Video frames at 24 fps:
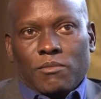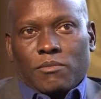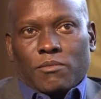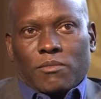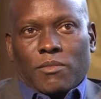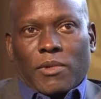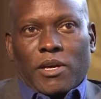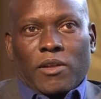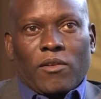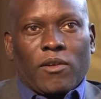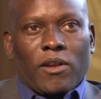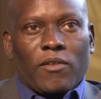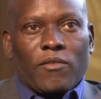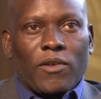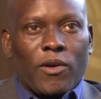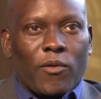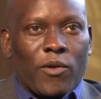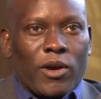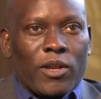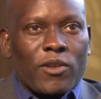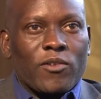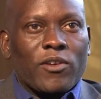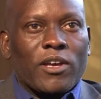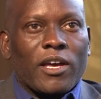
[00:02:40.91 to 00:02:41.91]
I don't know, but
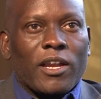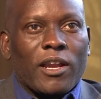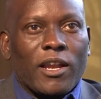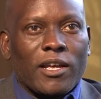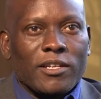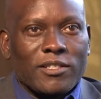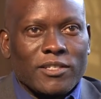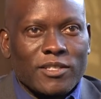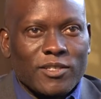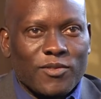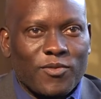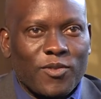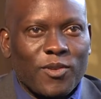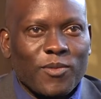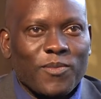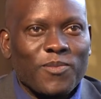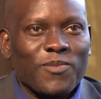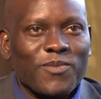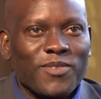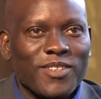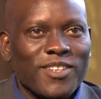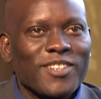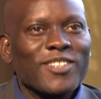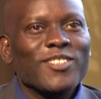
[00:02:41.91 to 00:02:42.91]
where do you get a license from?
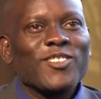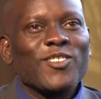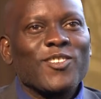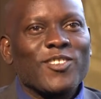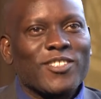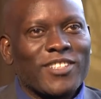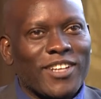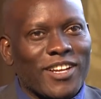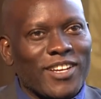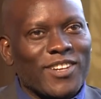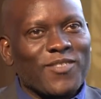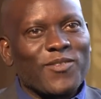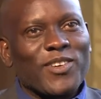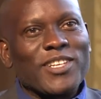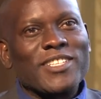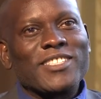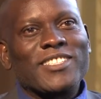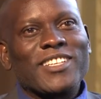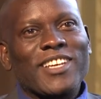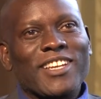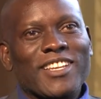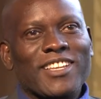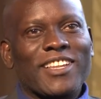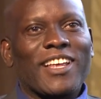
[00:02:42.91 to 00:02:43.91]
So you start
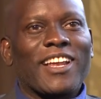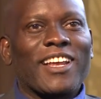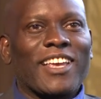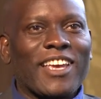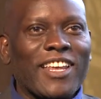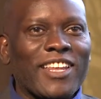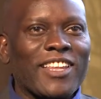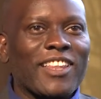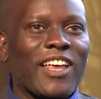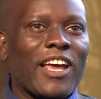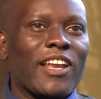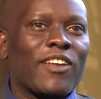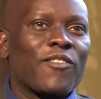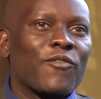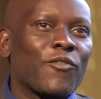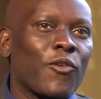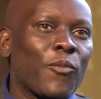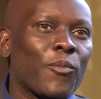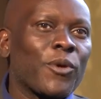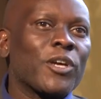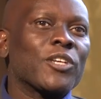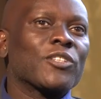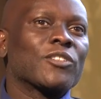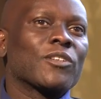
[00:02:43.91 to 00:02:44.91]
investigating that. Getting that
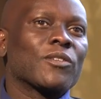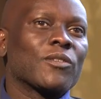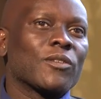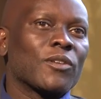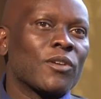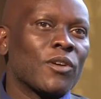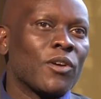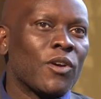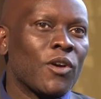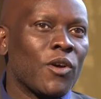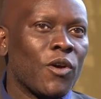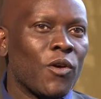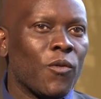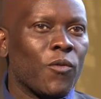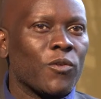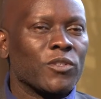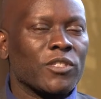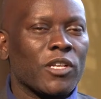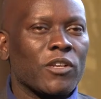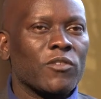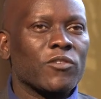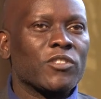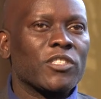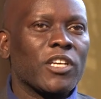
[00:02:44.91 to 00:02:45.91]
information was a
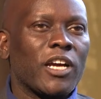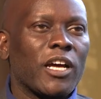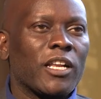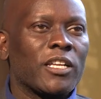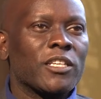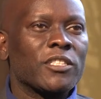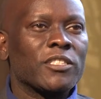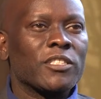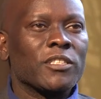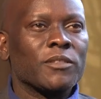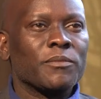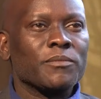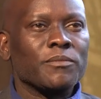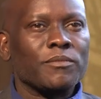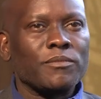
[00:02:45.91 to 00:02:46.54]
little challenging.